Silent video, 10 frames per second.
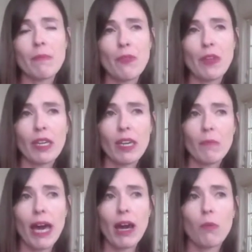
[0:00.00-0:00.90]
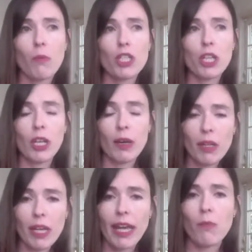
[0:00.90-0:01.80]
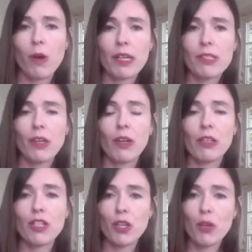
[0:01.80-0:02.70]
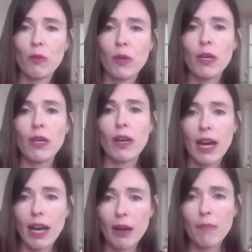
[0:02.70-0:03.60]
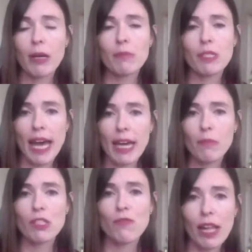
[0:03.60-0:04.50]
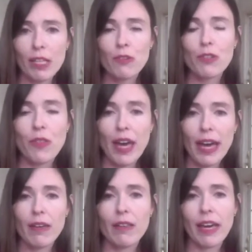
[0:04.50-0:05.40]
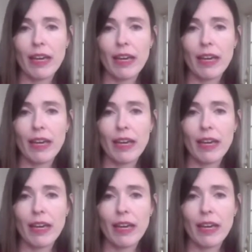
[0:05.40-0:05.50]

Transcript: thinking about which alumni network is going to be able to add most value to that